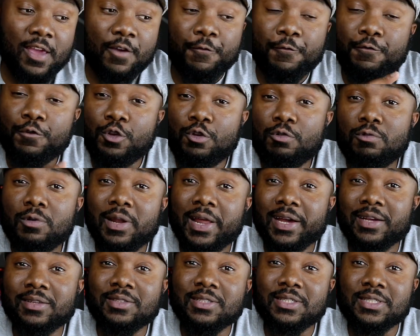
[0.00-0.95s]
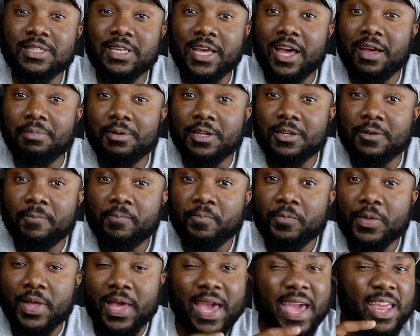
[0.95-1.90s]
if you like this tablet
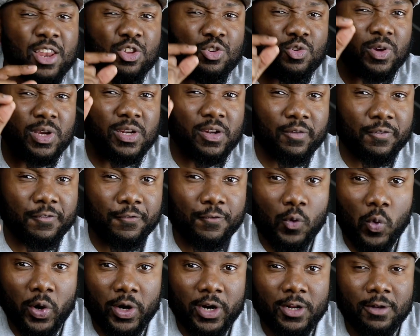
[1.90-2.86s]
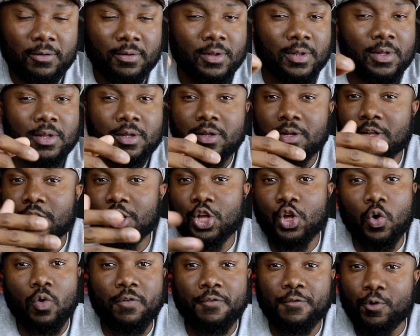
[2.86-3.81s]
and you can afford it,
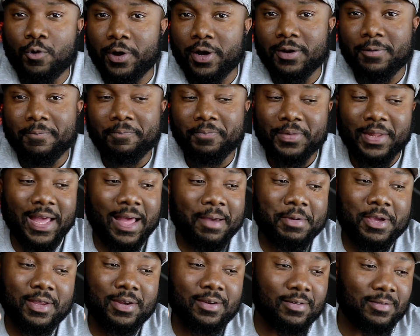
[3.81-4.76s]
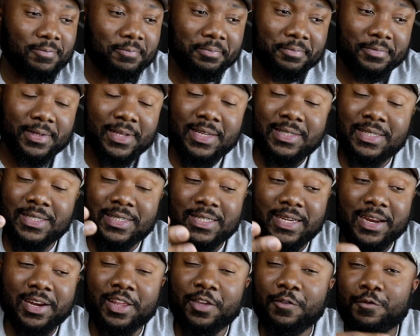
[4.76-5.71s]
go for it. I mean, it's
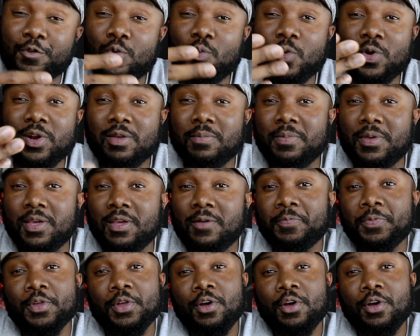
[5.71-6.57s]
exciting. If you want to be